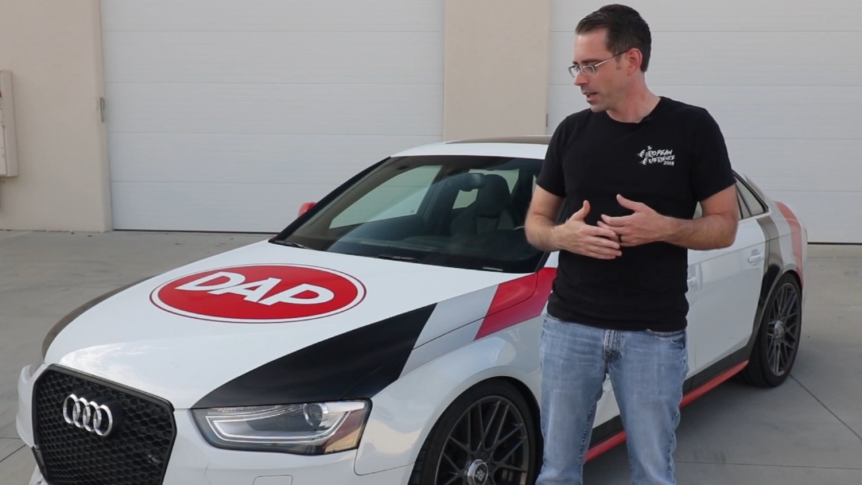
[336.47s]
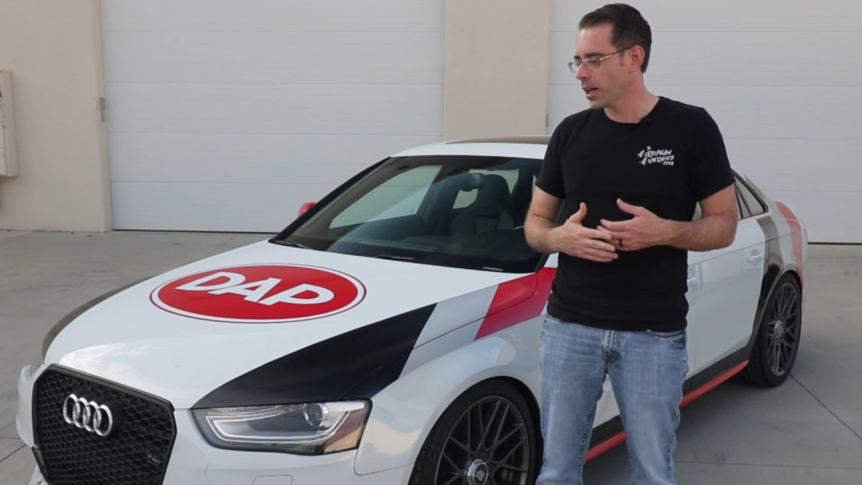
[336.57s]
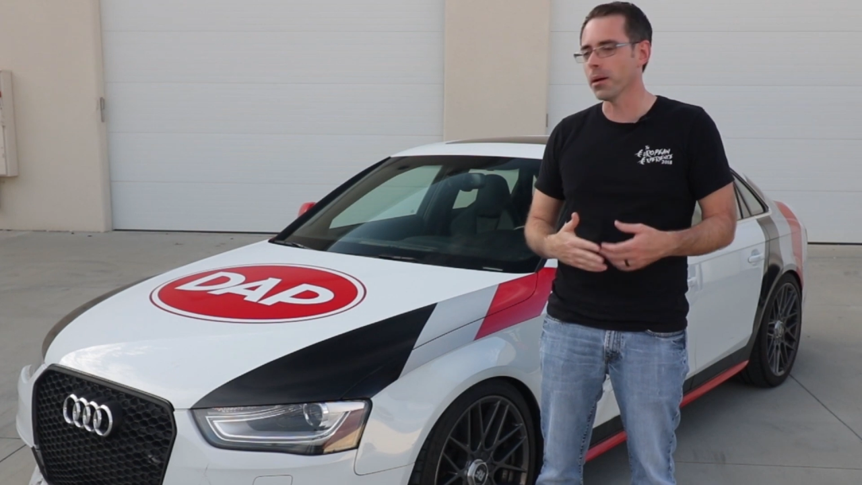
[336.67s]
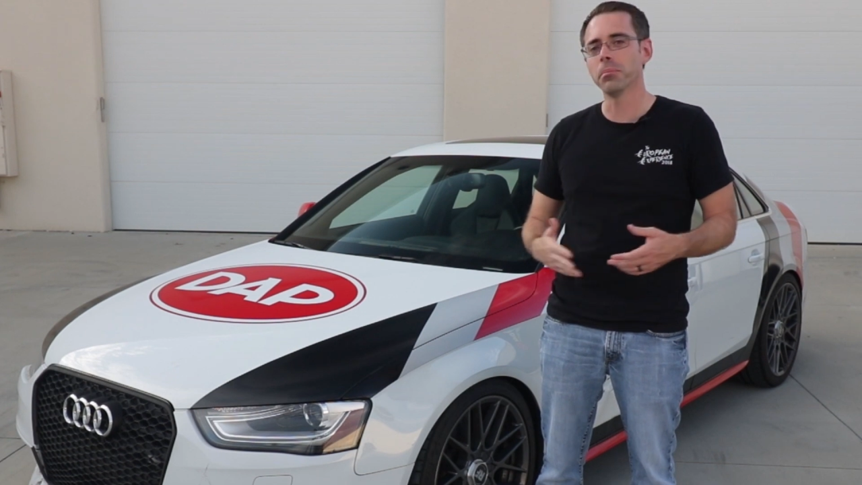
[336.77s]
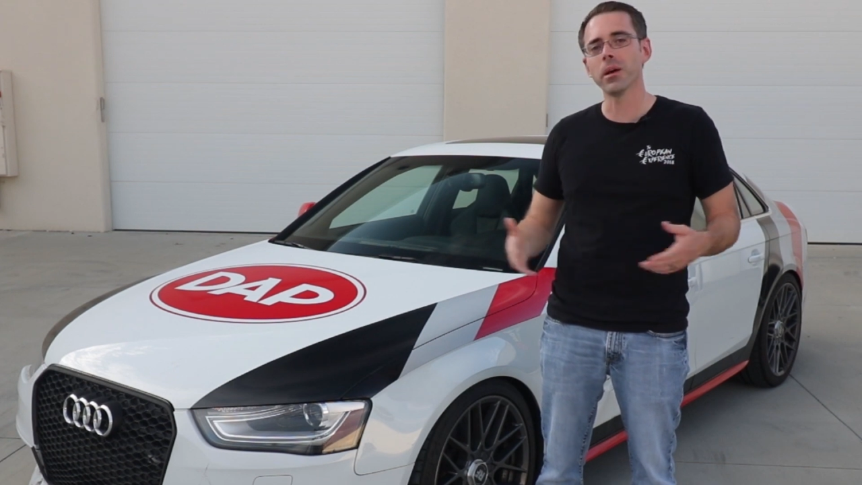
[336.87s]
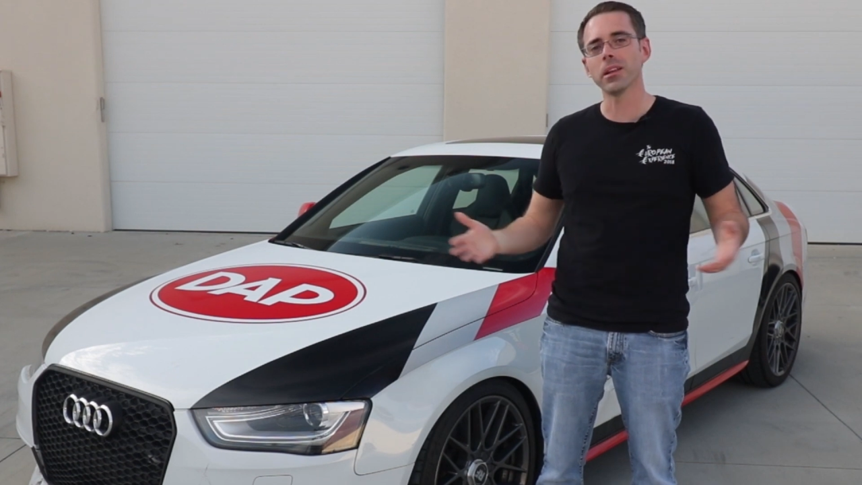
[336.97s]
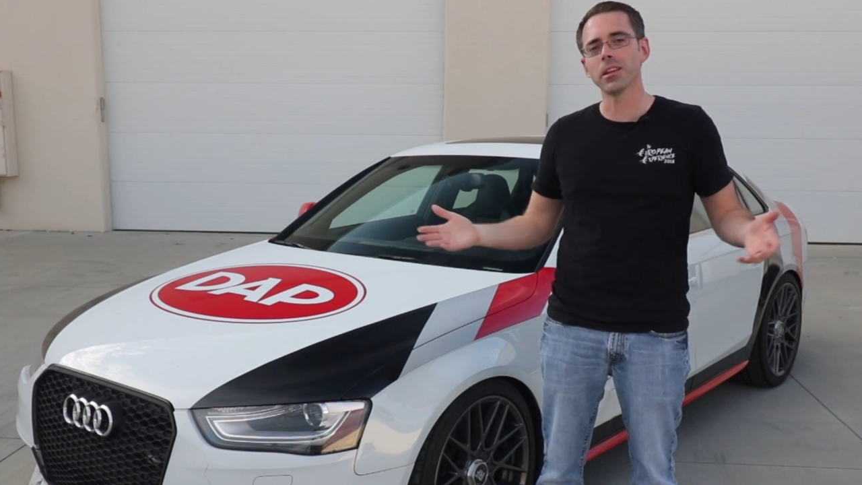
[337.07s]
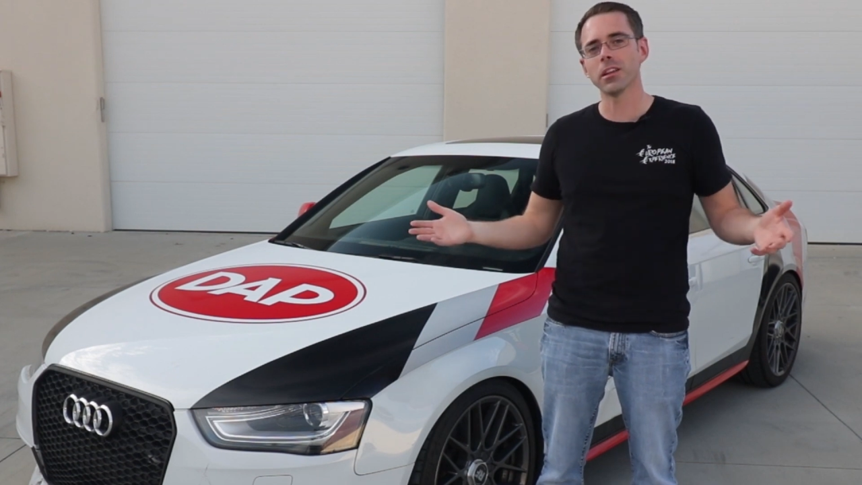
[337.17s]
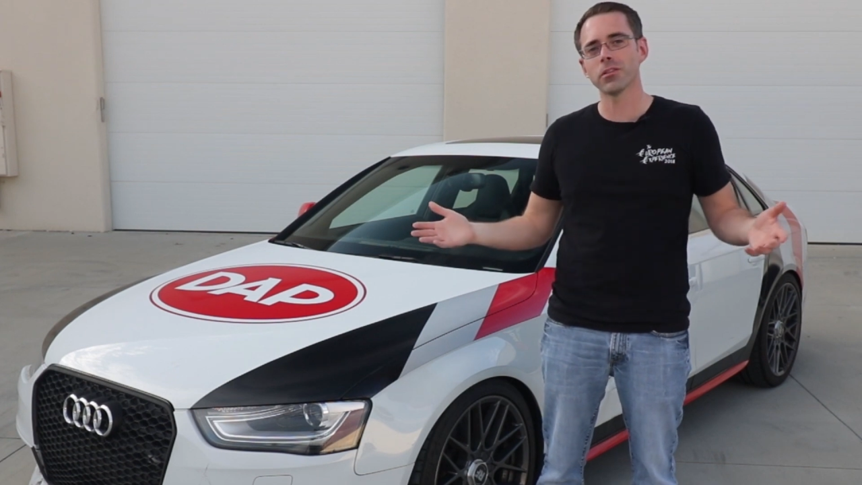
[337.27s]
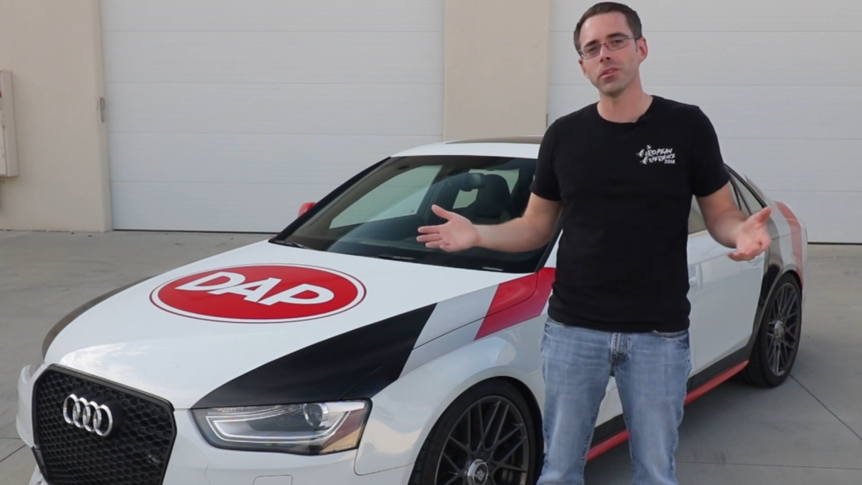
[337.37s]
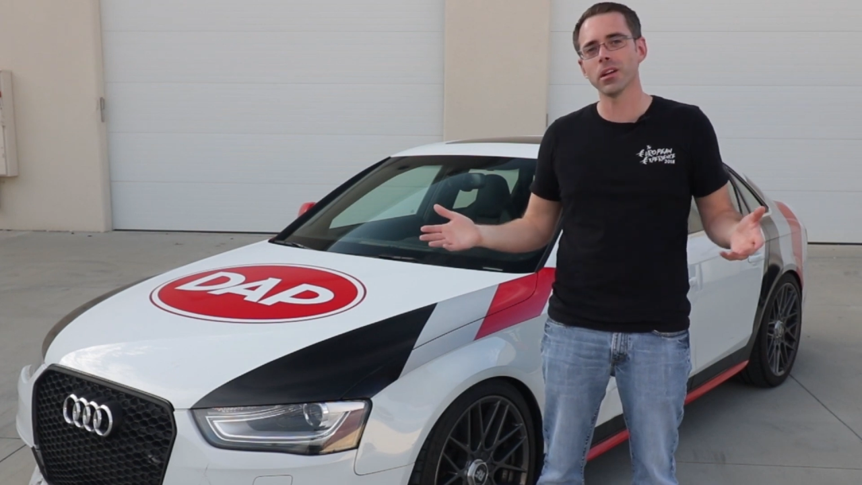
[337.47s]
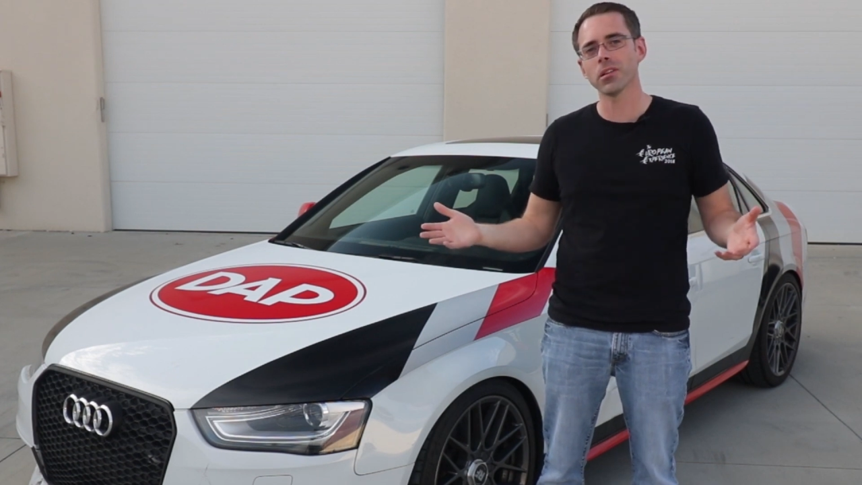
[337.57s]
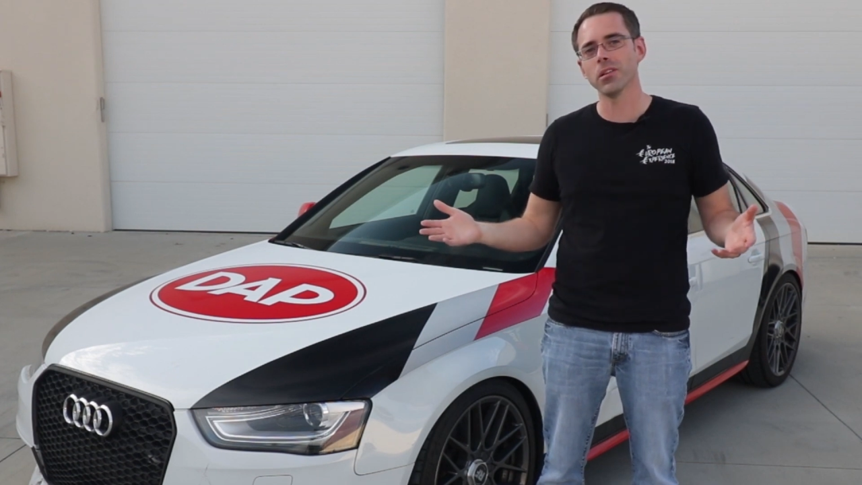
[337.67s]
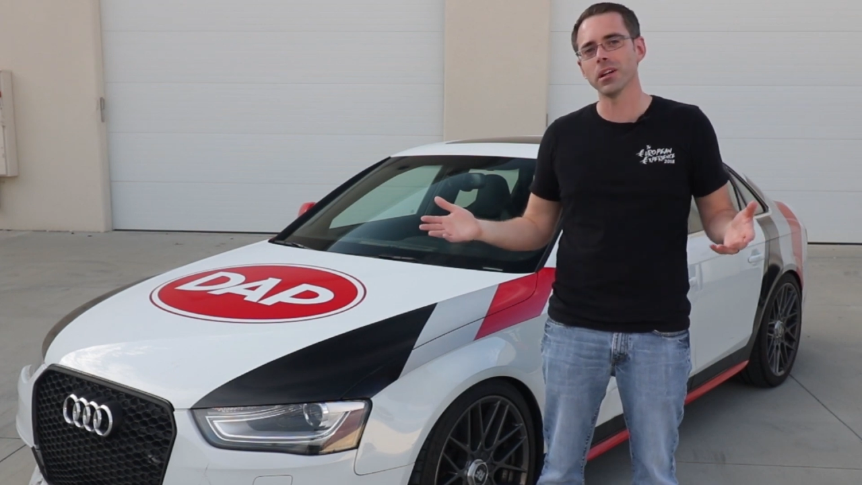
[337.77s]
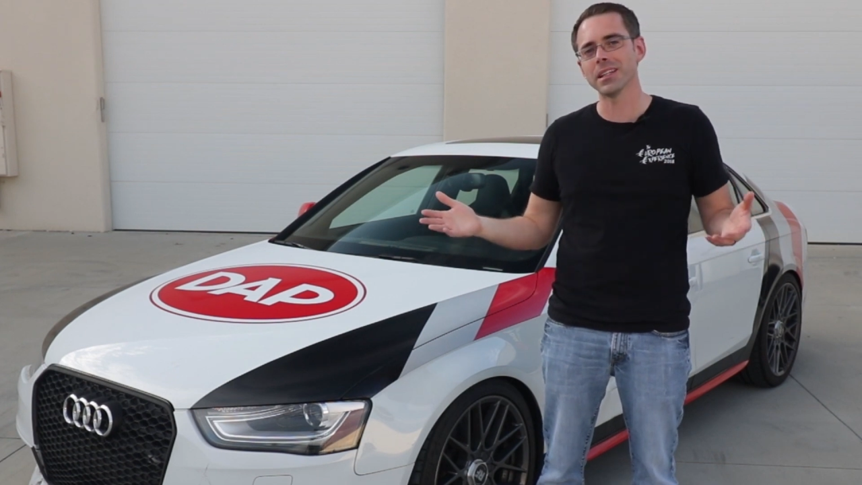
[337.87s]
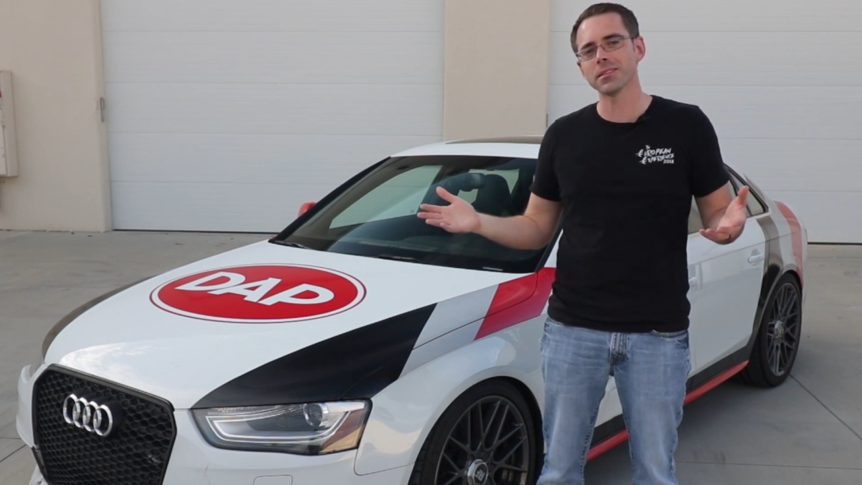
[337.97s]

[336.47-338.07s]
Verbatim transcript: uh, but this vehicle